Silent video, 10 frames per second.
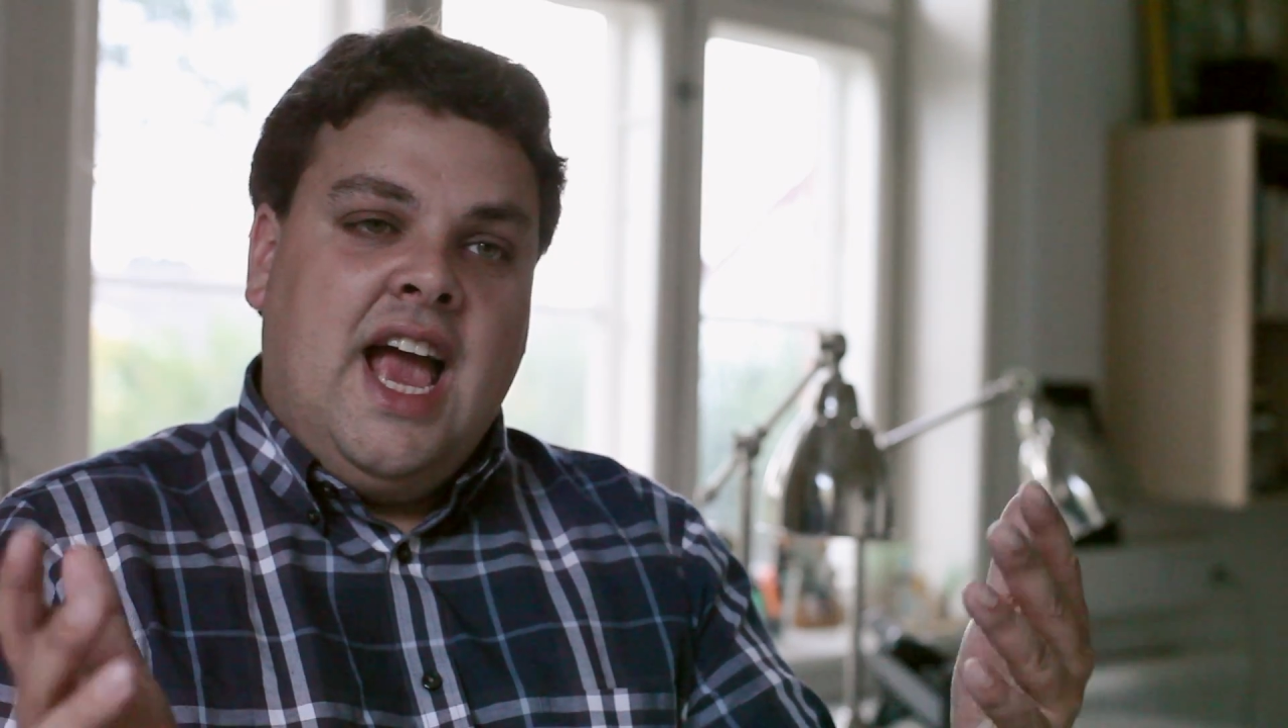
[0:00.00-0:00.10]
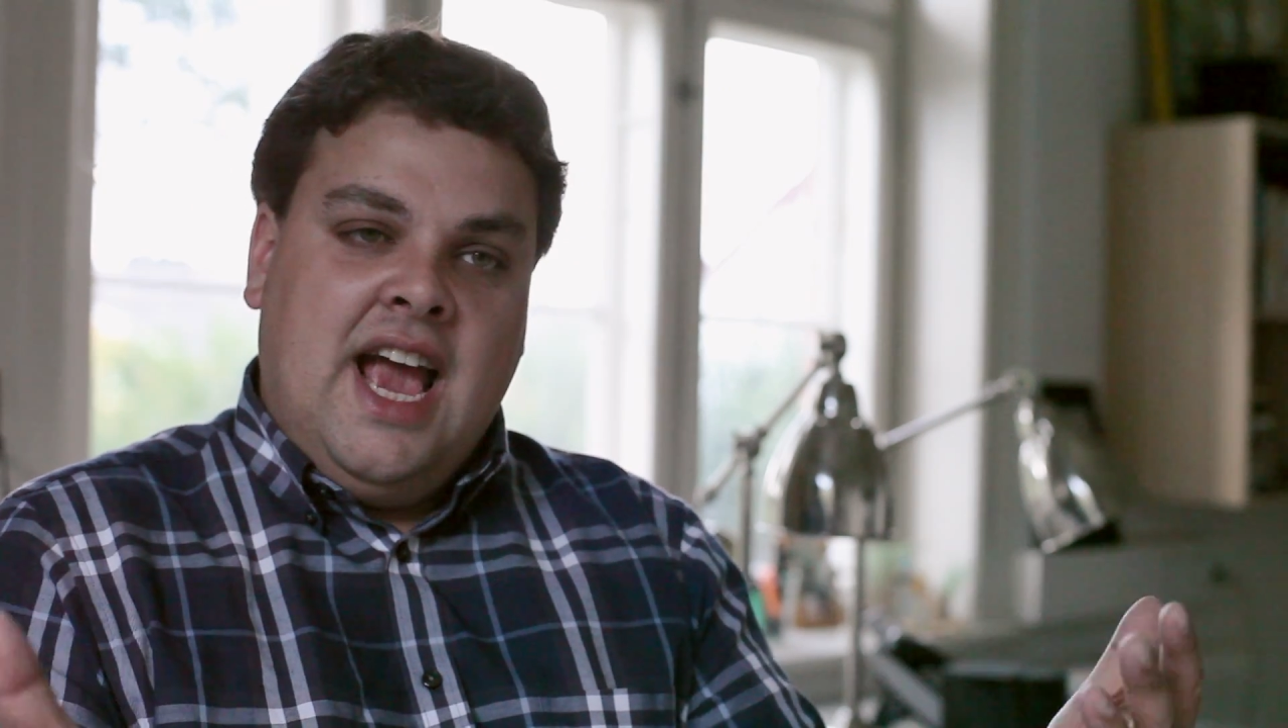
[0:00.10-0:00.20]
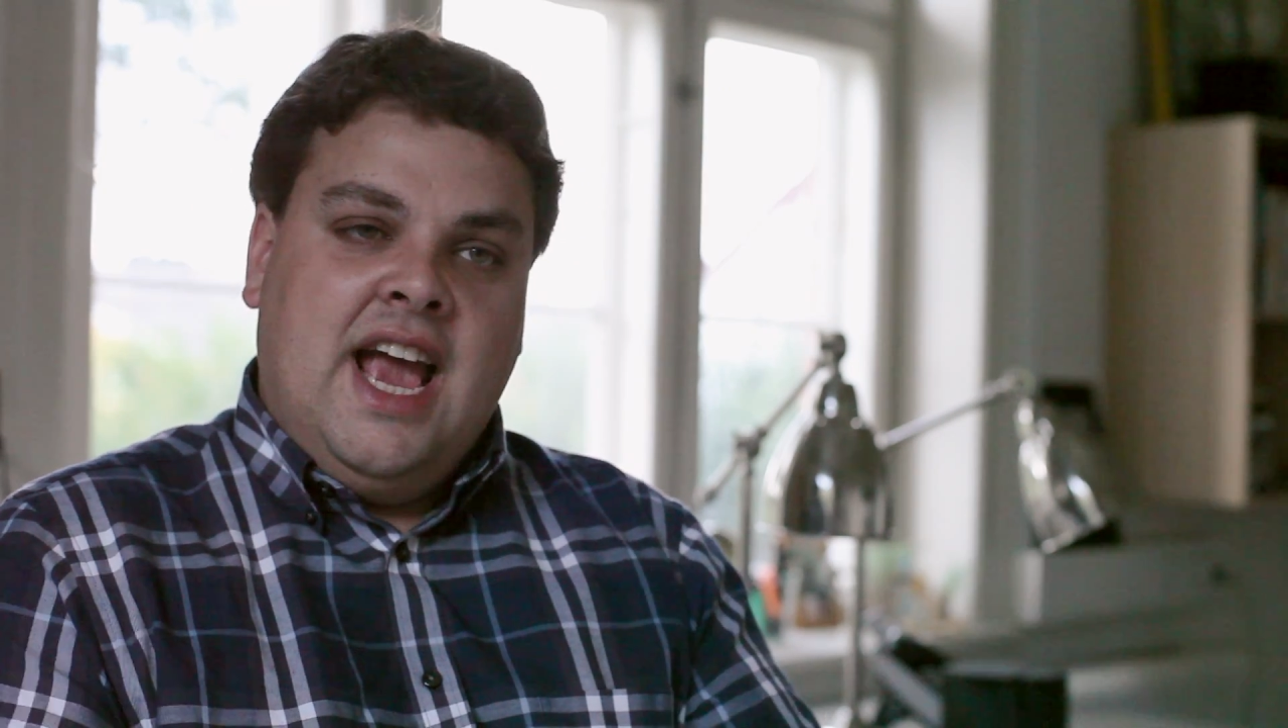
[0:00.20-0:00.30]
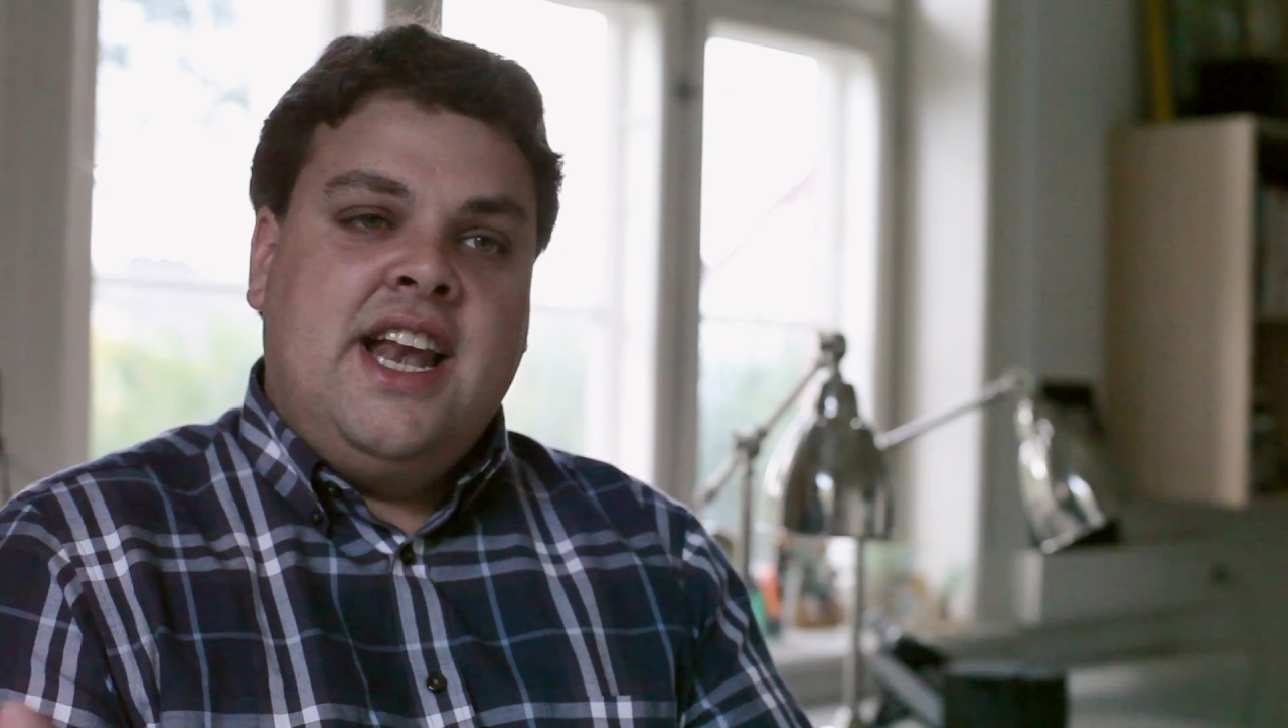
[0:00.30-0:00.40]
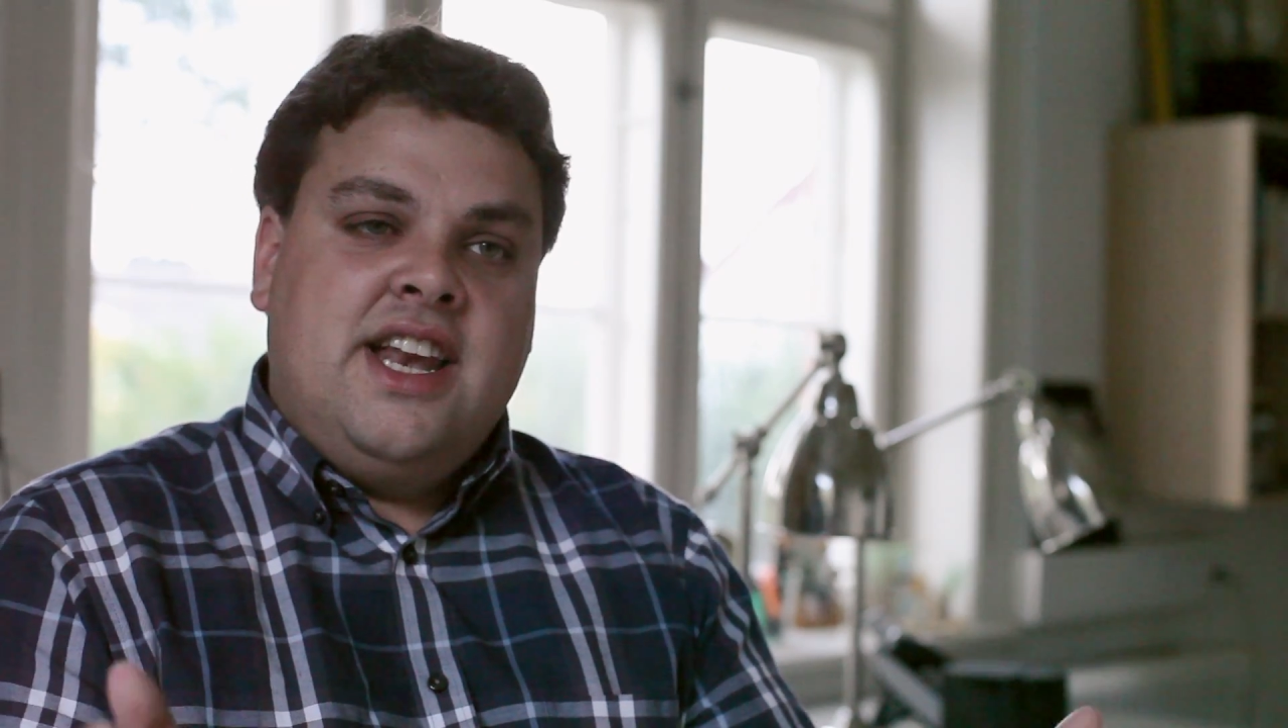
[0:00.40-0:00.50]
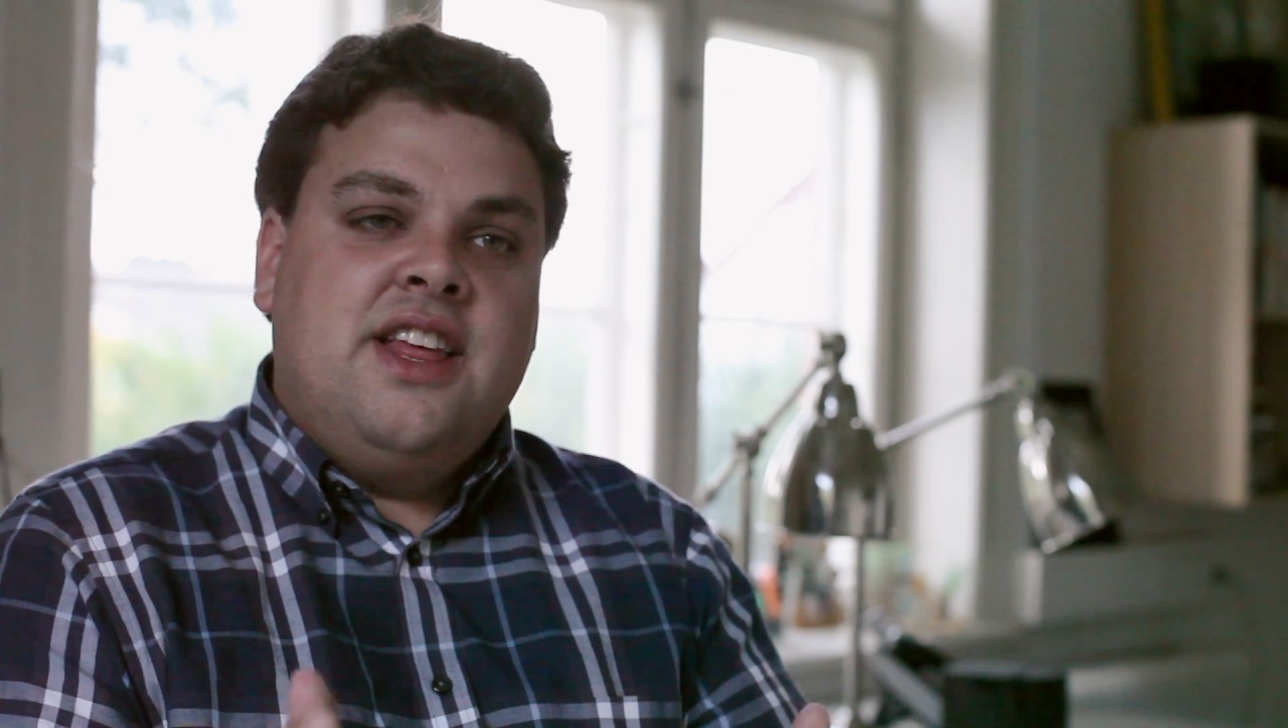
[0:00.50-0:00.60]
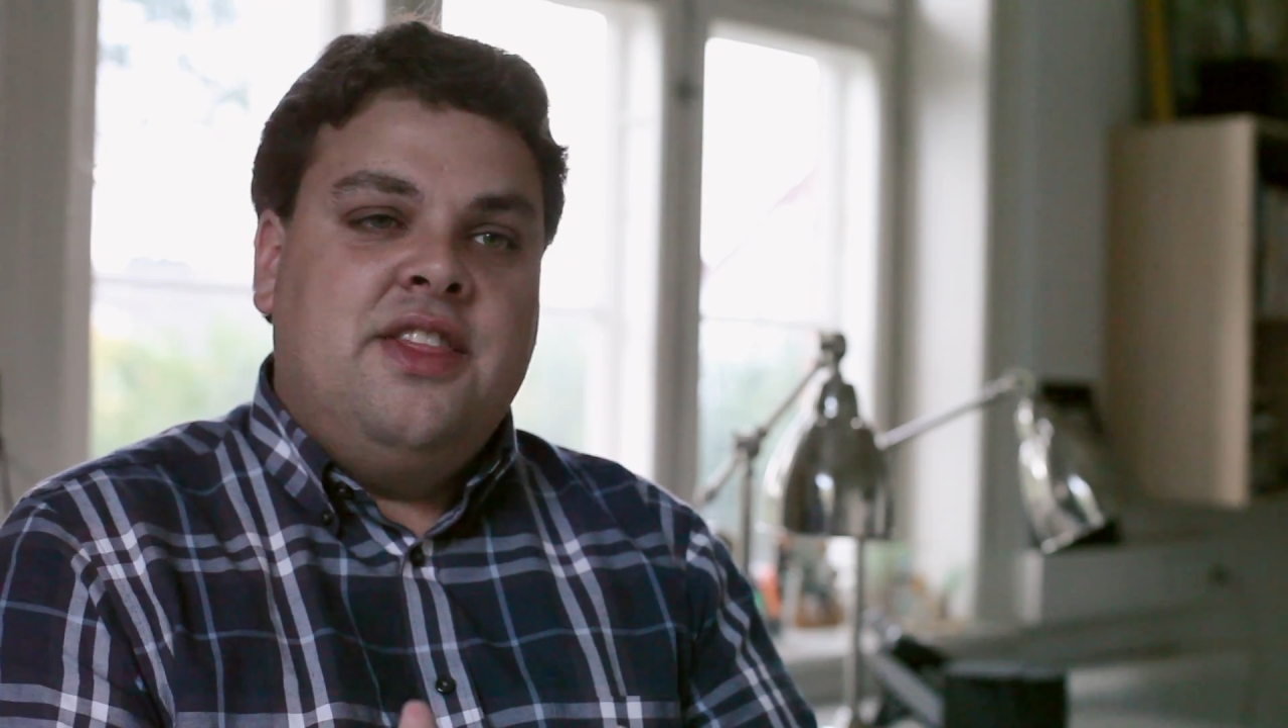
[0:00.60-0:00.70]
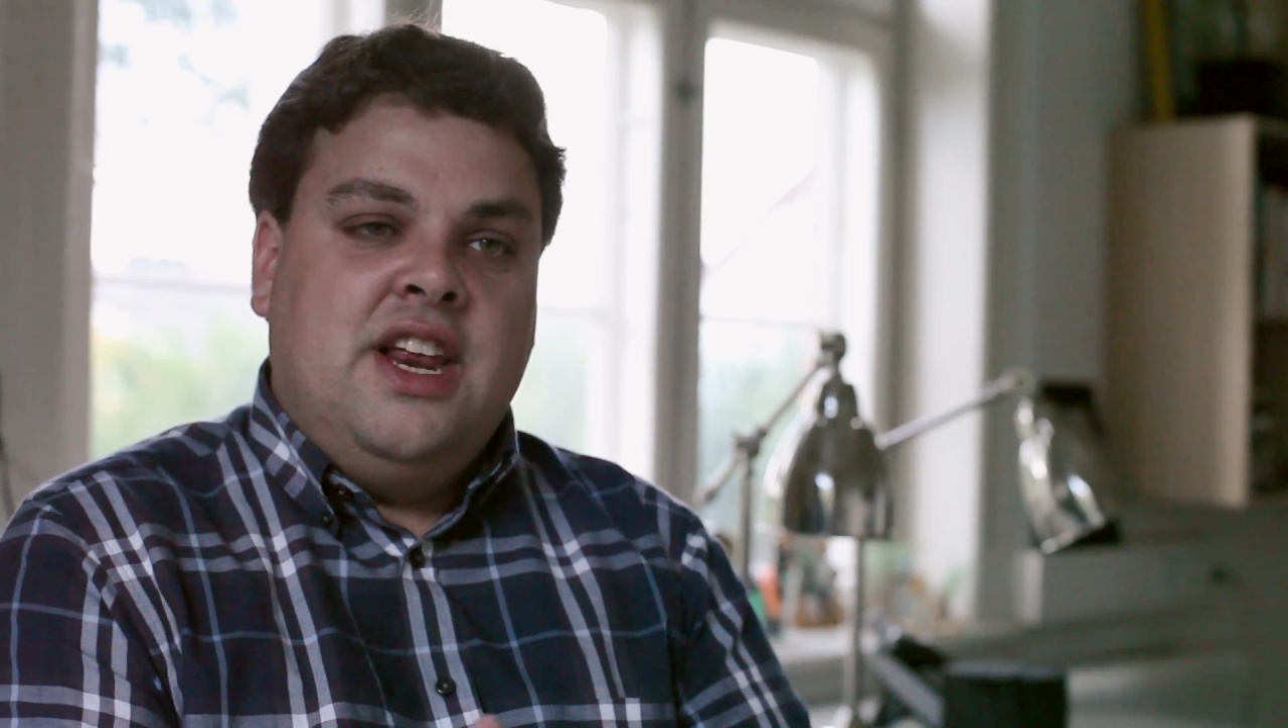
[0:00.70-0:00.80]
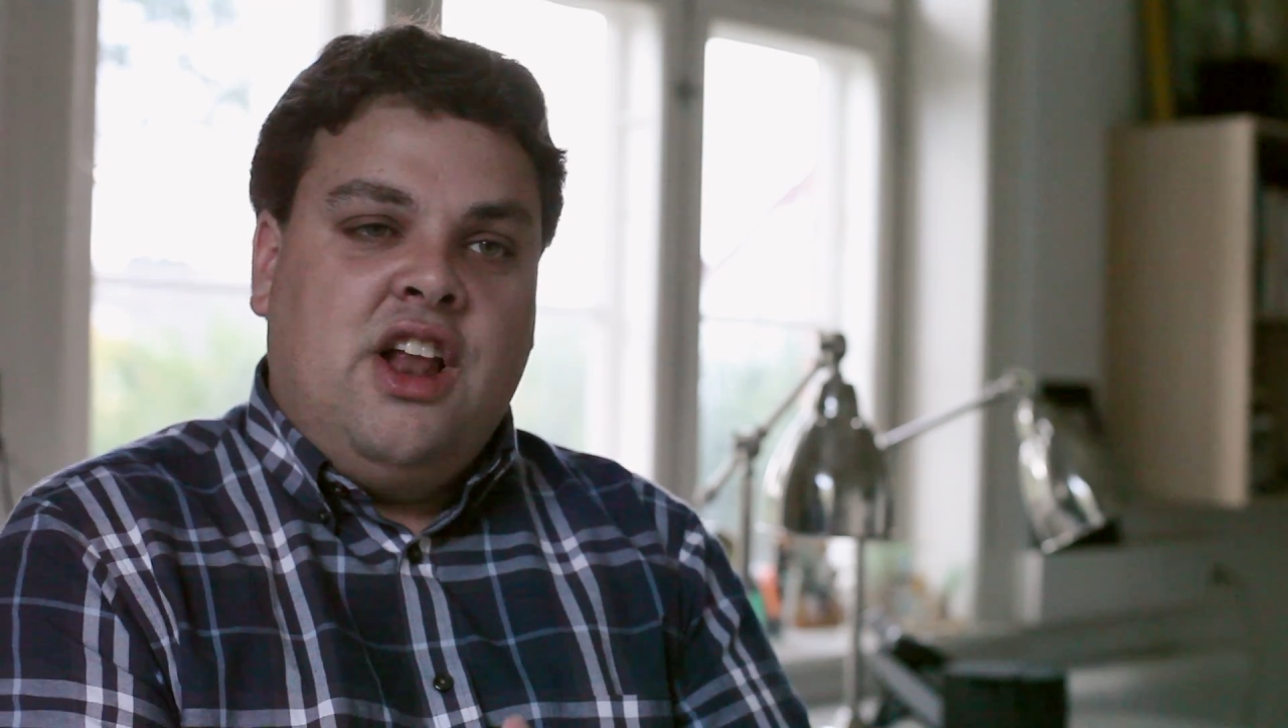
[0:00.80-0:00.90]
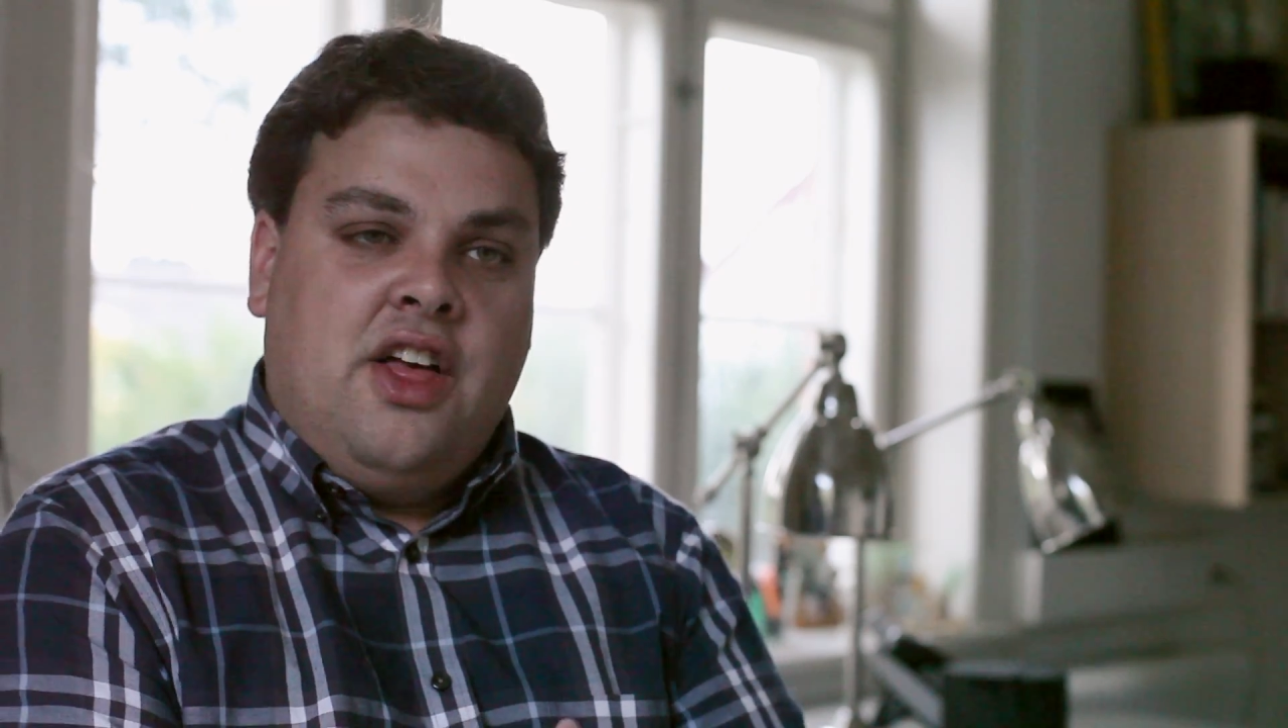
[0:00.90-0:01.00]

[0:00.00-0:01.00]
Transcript: and then